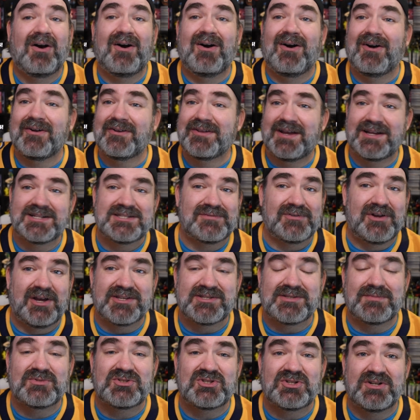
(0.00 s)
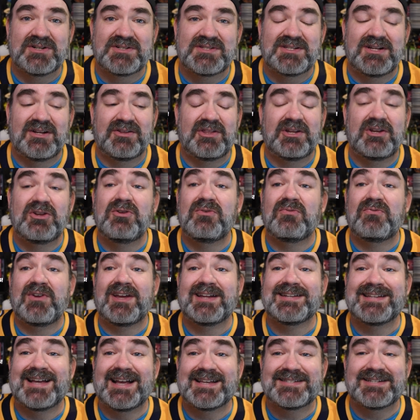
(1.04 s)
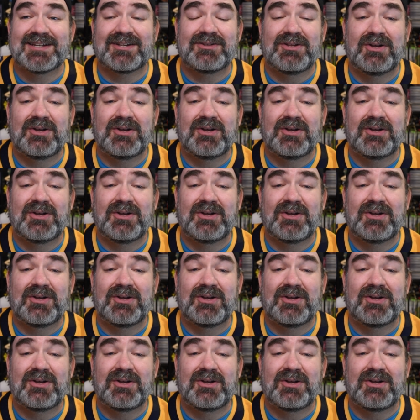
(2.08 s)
All kinds of awesome shirts there. The new fantastic